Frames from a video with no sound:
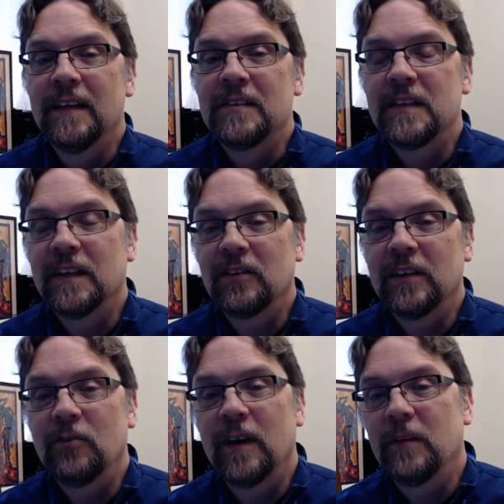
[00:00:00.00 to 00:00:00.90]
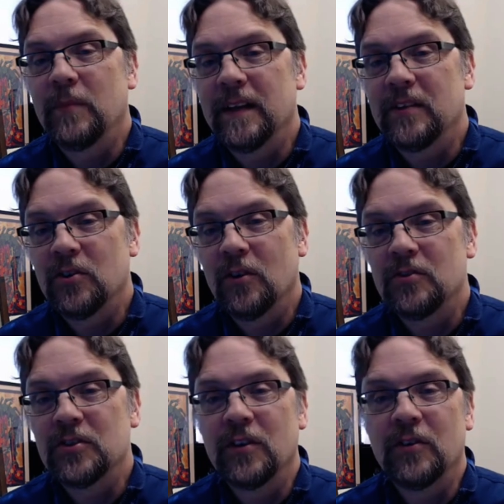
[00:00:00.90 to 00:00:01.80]
cynically created by the
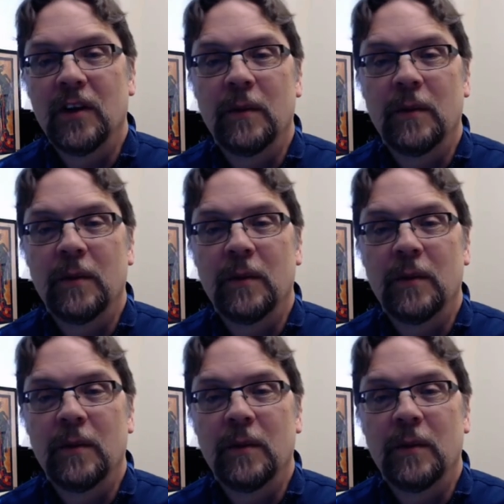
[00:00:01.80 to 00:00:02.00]
church and other,